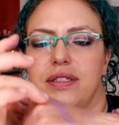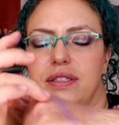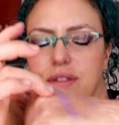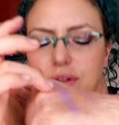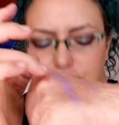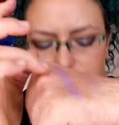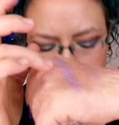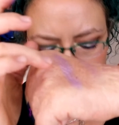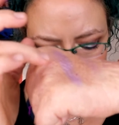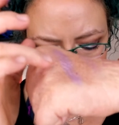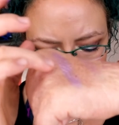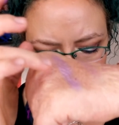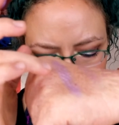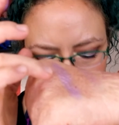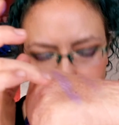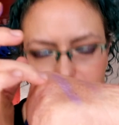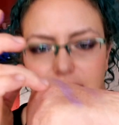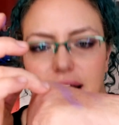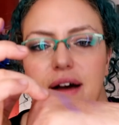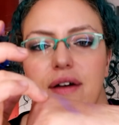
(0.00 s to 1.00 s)
So here we
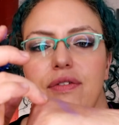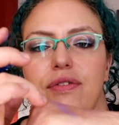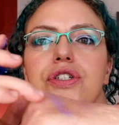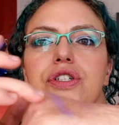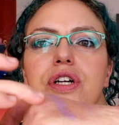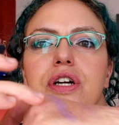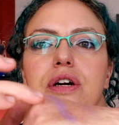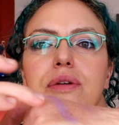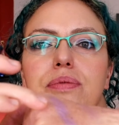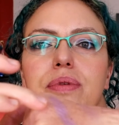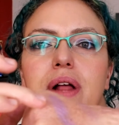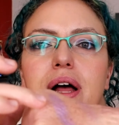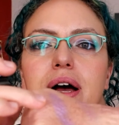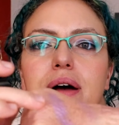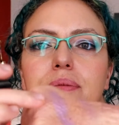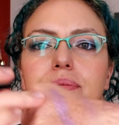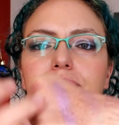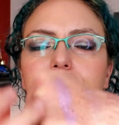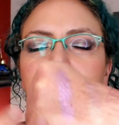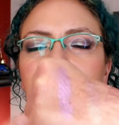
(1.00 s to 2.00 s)
have Sugar
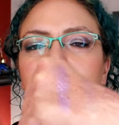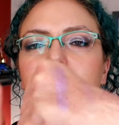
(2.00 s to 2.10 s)
Plum